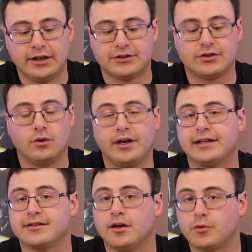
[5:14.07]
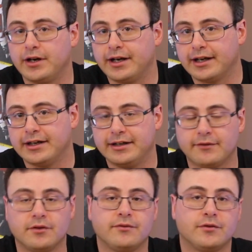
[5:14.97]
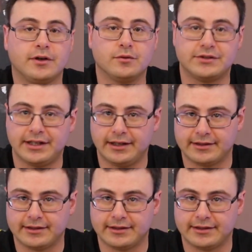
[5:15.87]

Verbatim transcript: So it's operating at a different frequency.